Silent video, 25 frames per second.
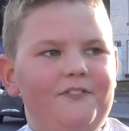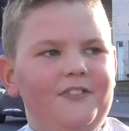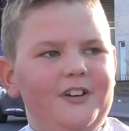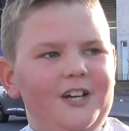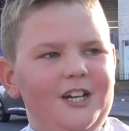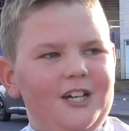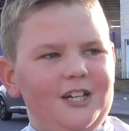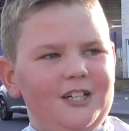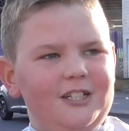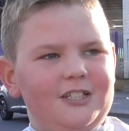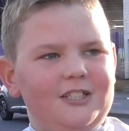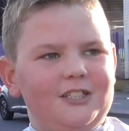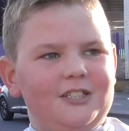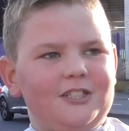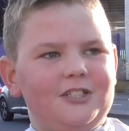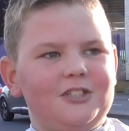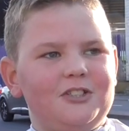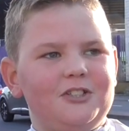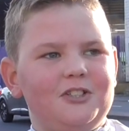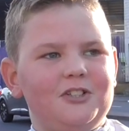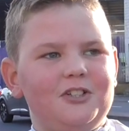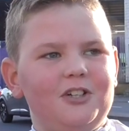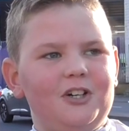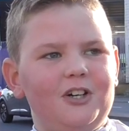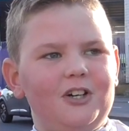
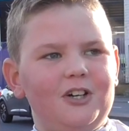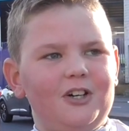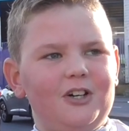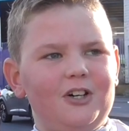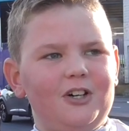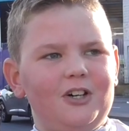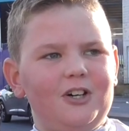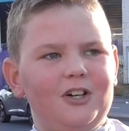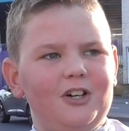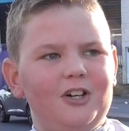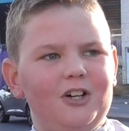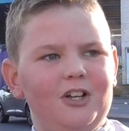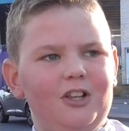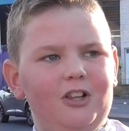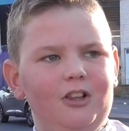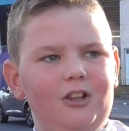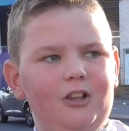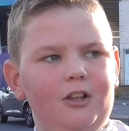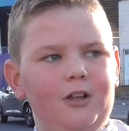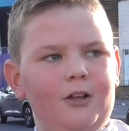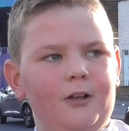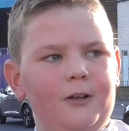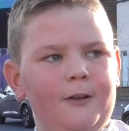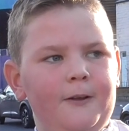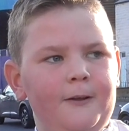First
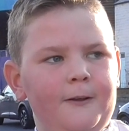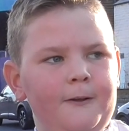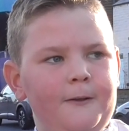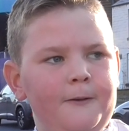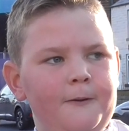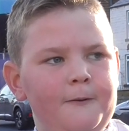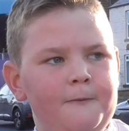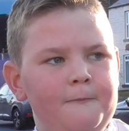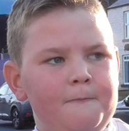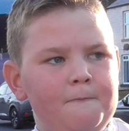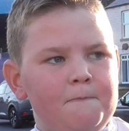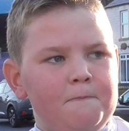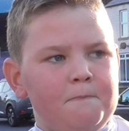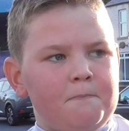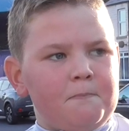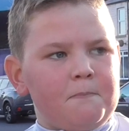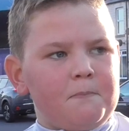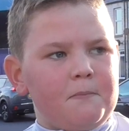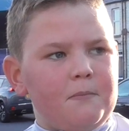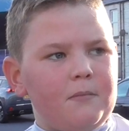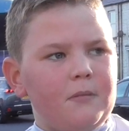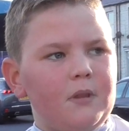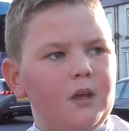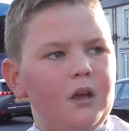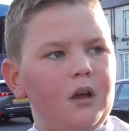goal,
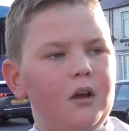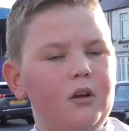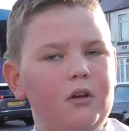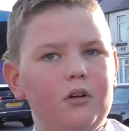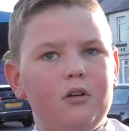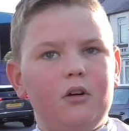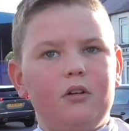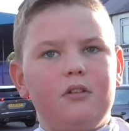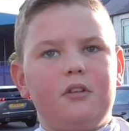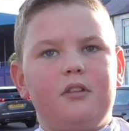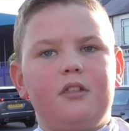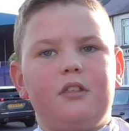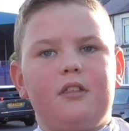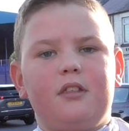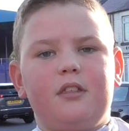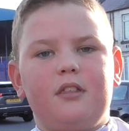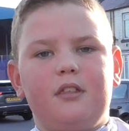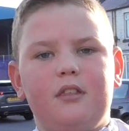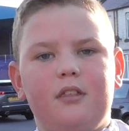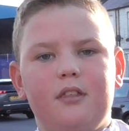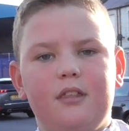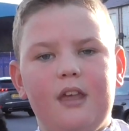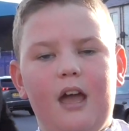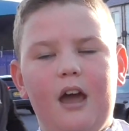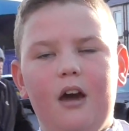good
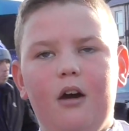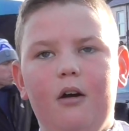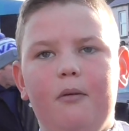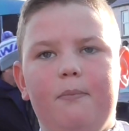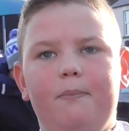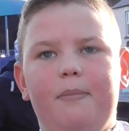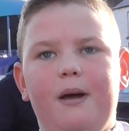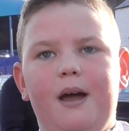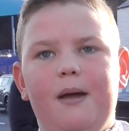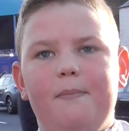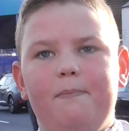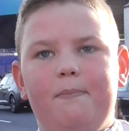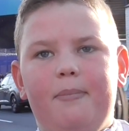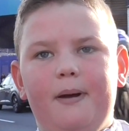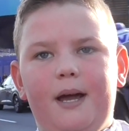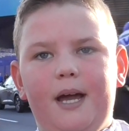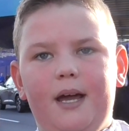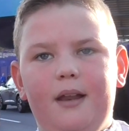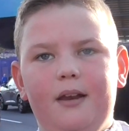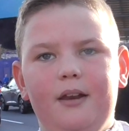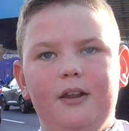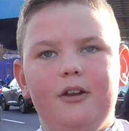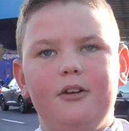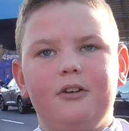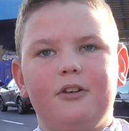set up by
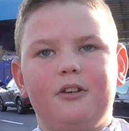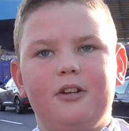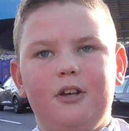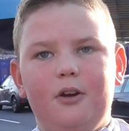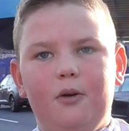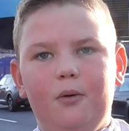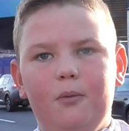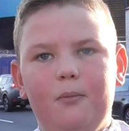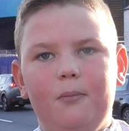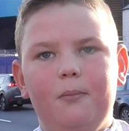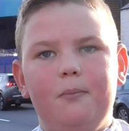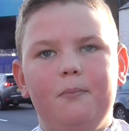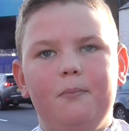Bannon to